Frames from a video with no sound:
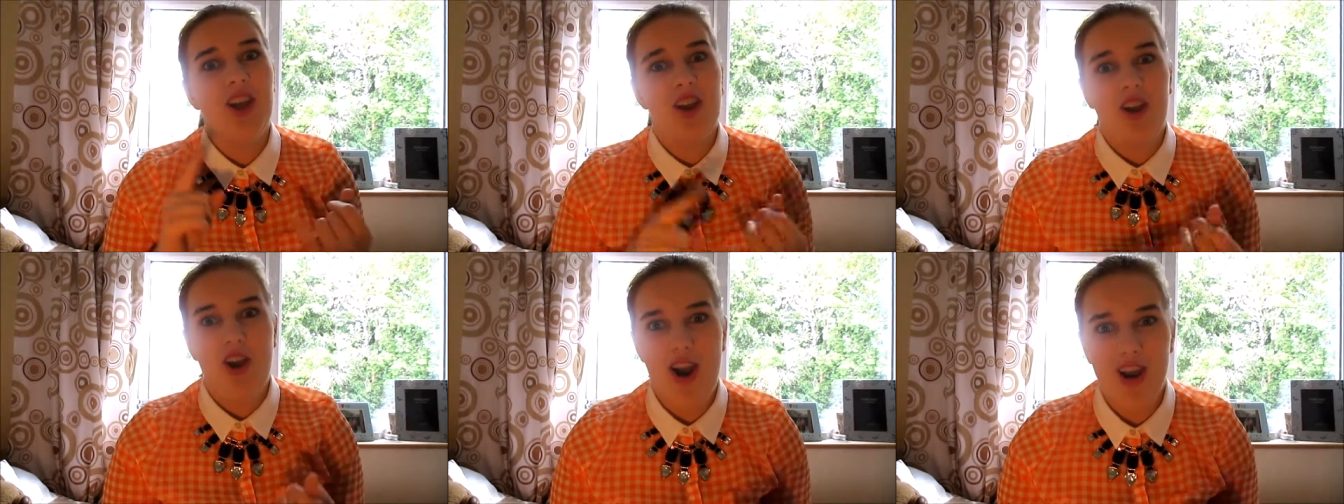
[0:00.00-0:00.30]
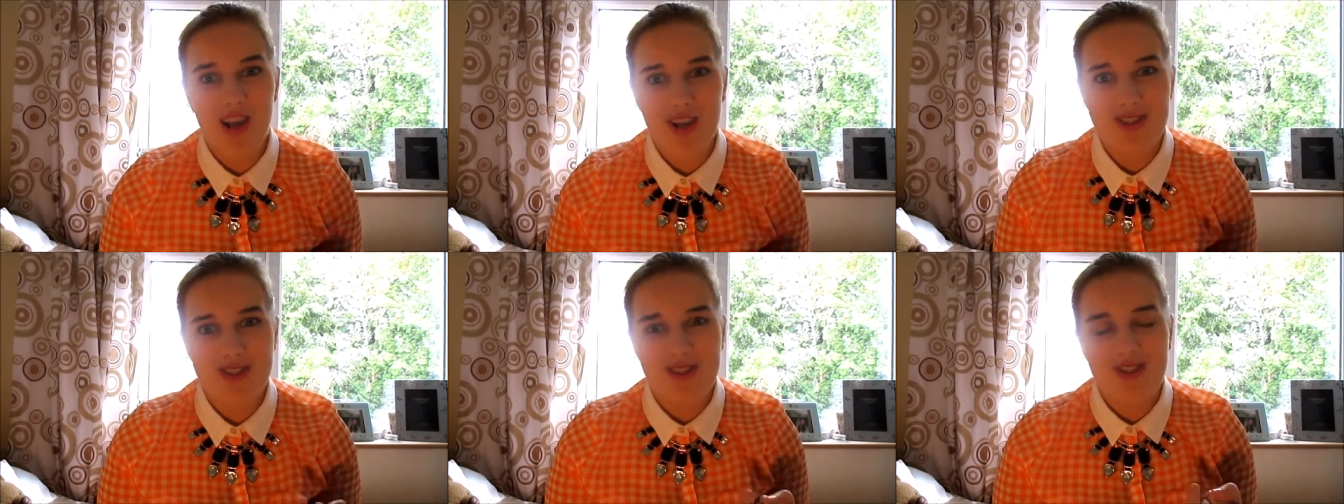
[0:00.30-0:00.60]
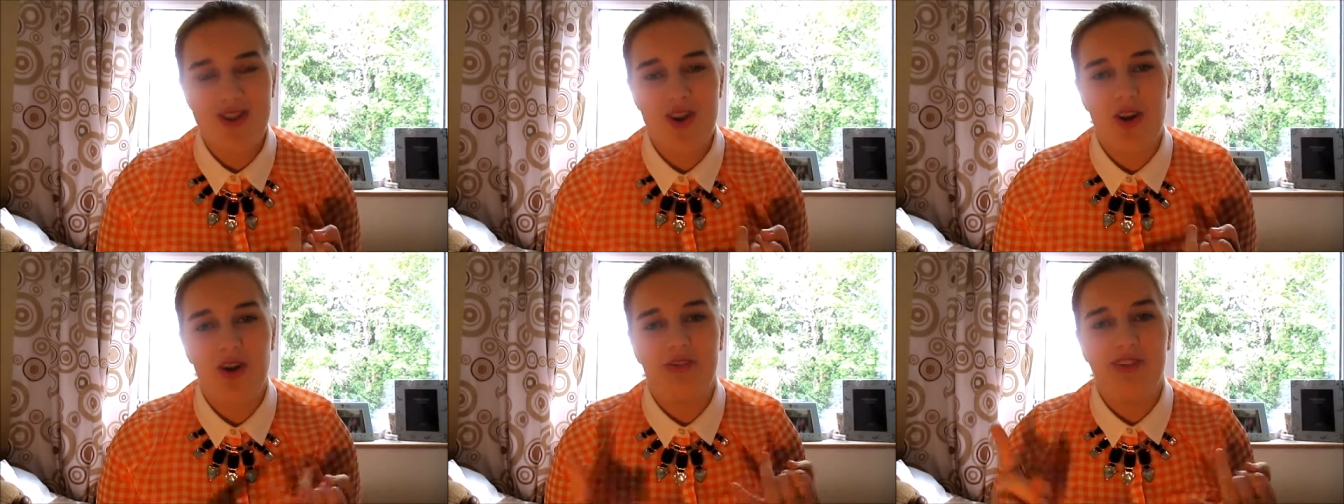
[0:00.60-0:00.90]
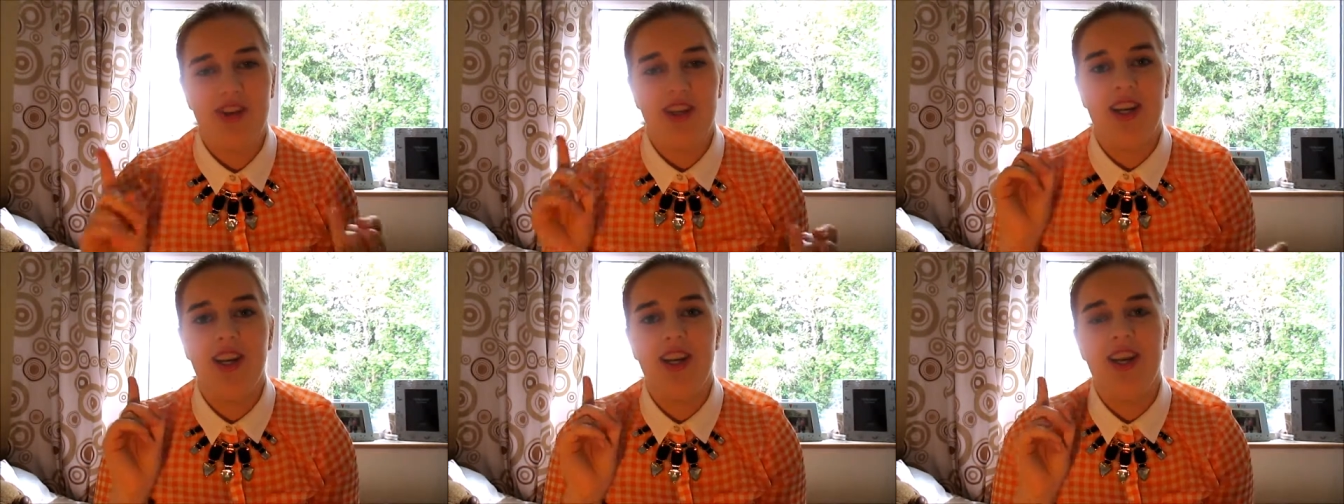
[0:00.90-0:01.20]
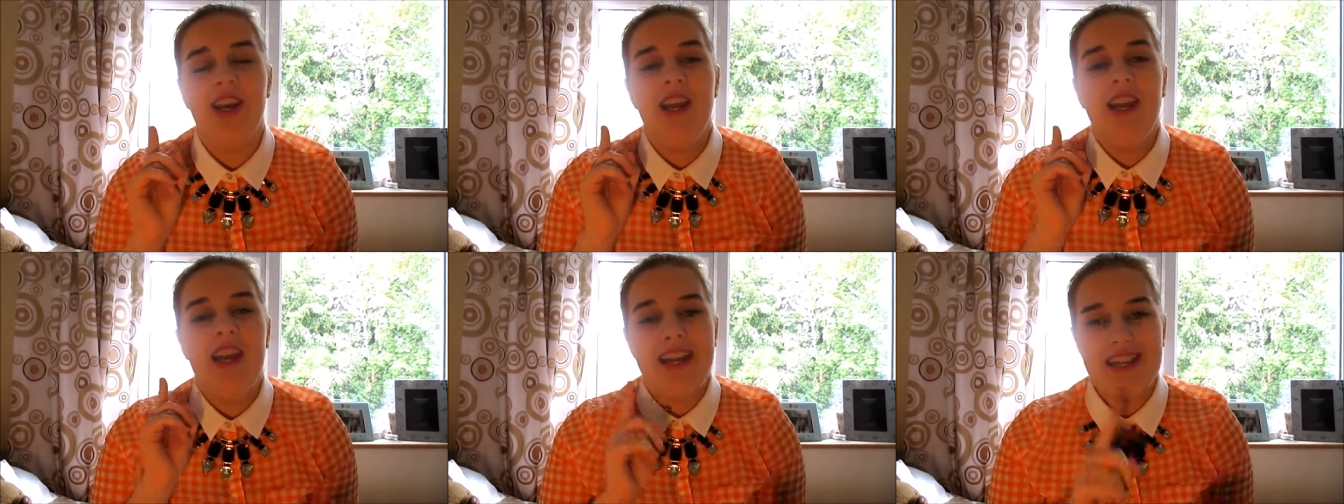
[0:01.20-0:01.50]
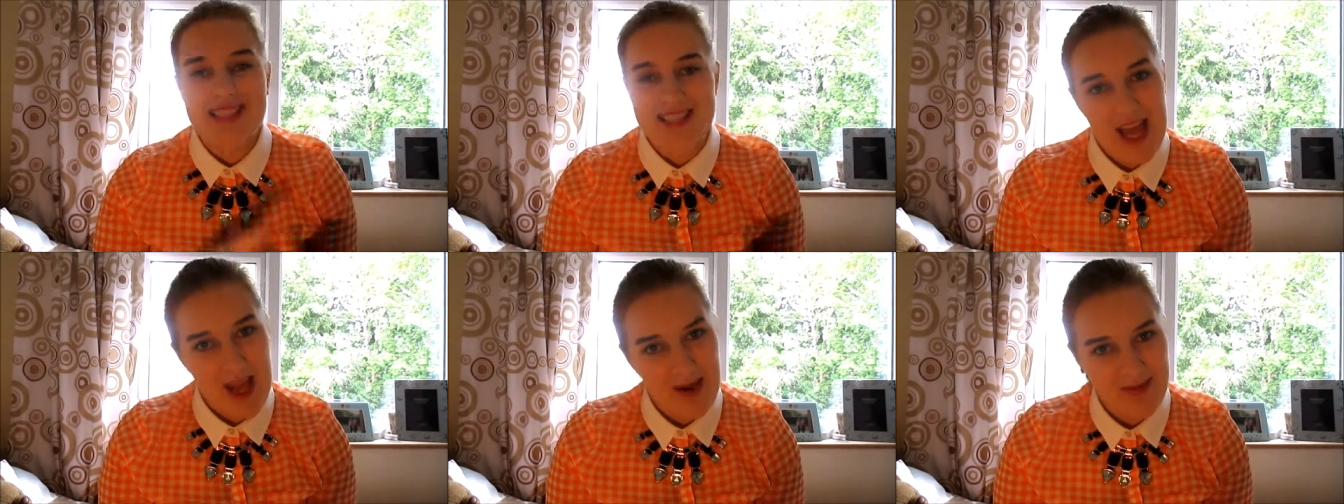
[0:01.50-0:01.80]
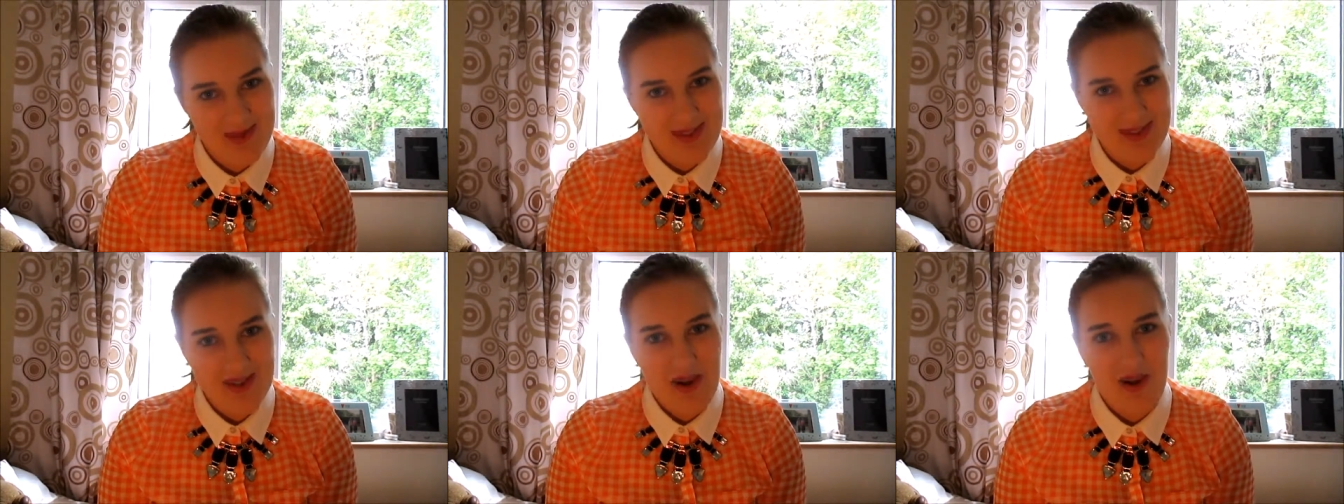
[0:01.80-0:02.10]
college is over,
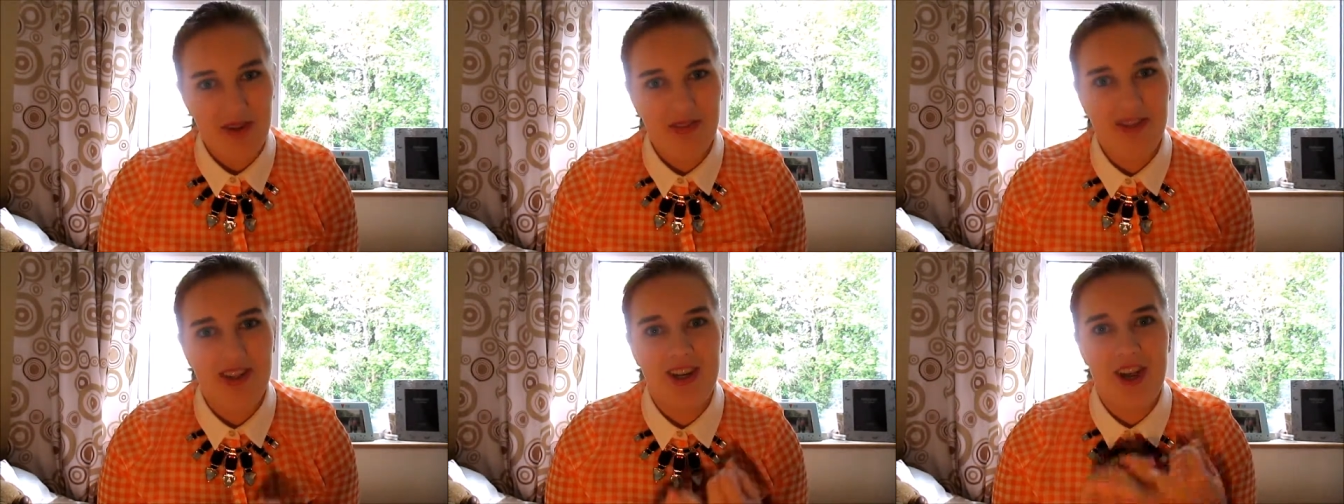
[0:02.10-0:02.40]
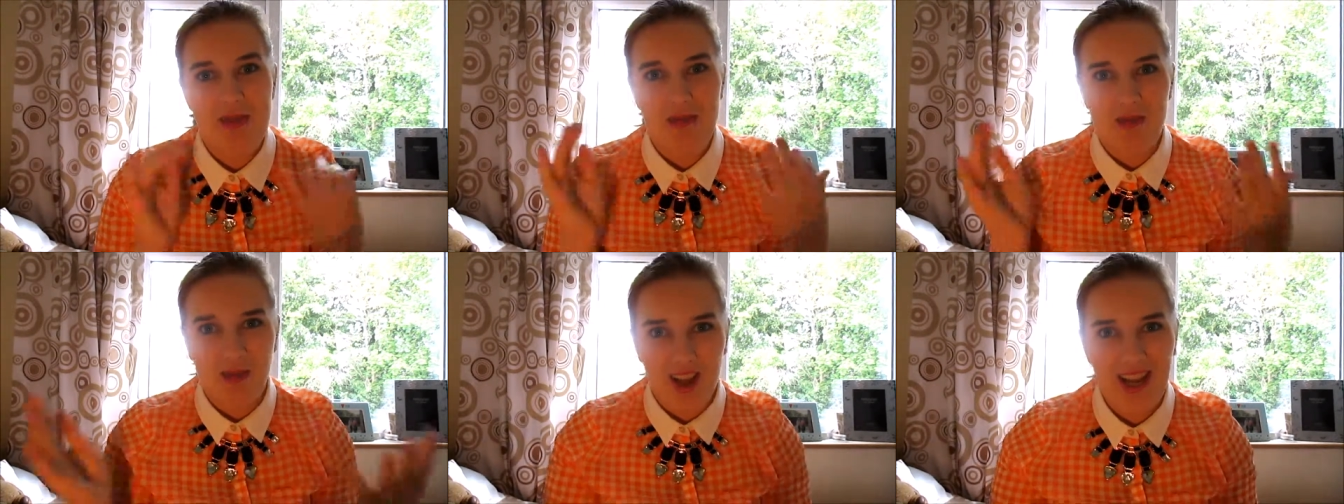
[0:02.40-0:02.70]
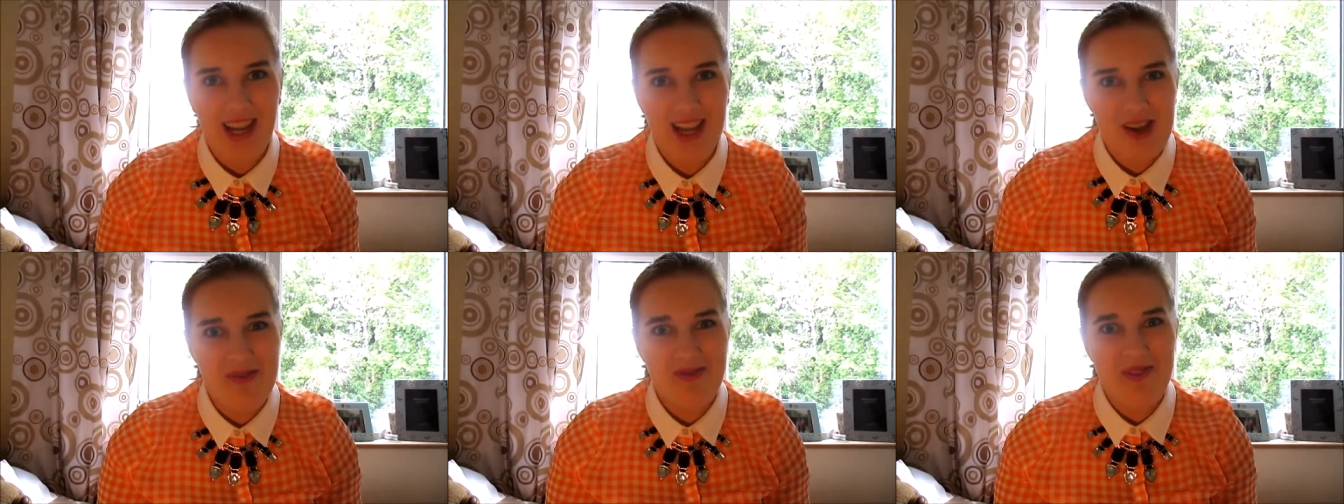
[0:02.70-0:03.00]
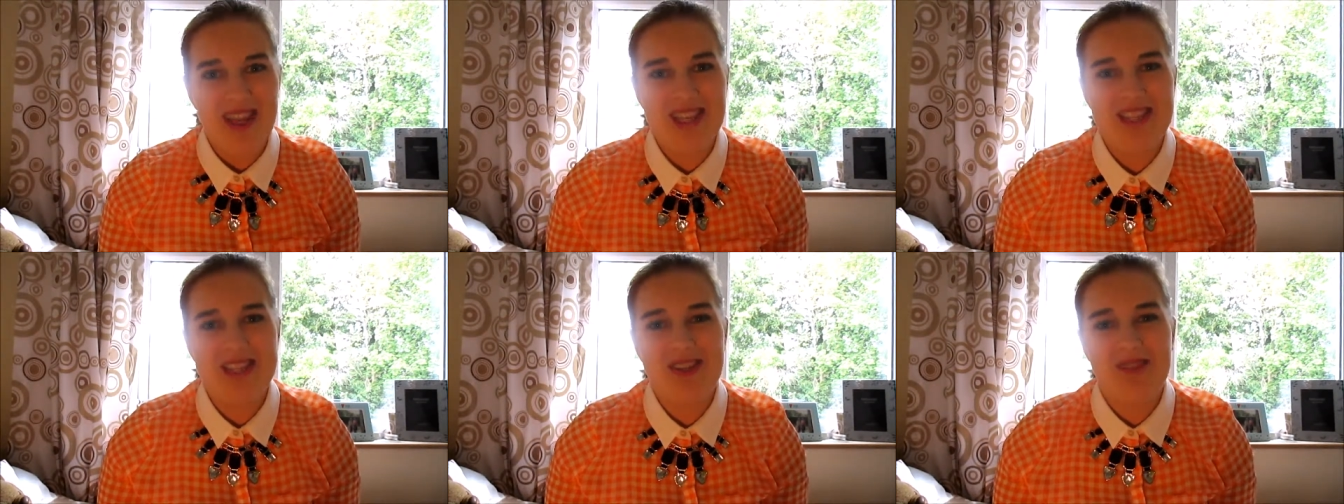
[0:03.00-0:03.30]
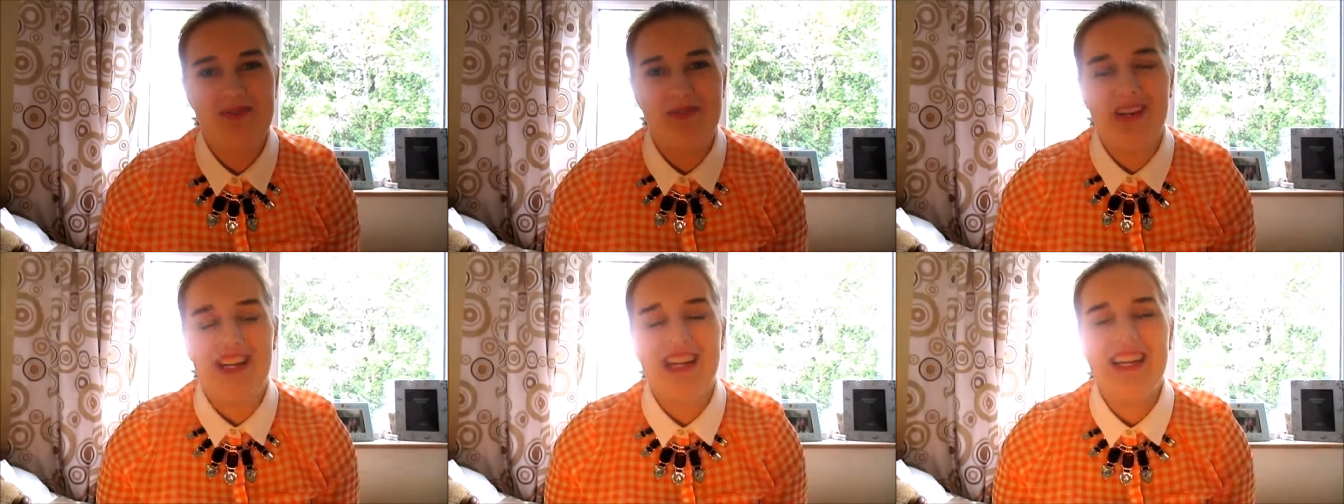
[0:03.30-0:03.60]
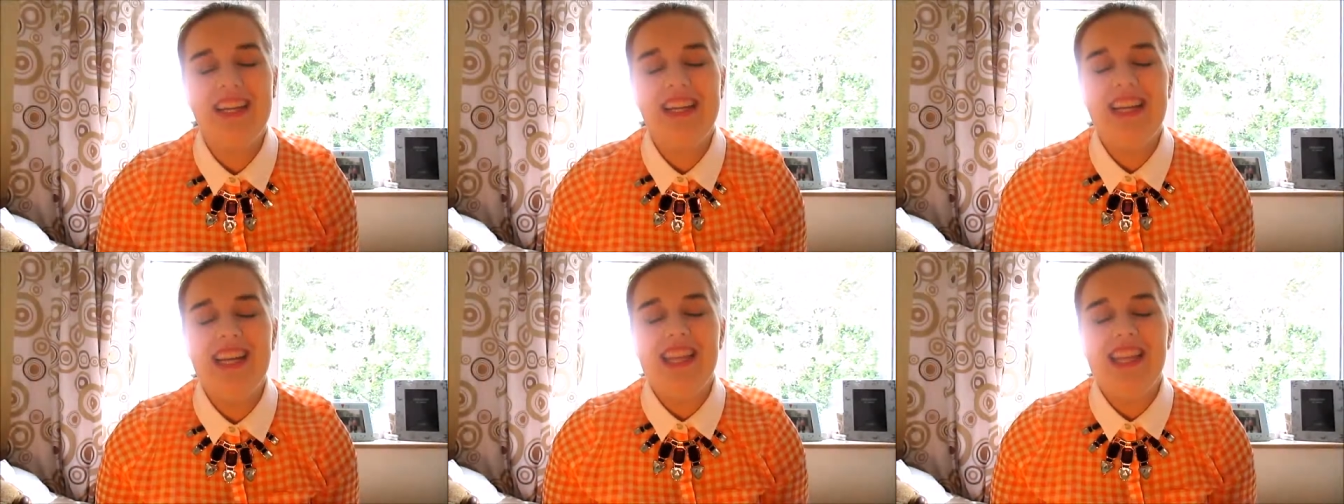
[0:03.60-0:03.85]
exams are over, and finally on my summer,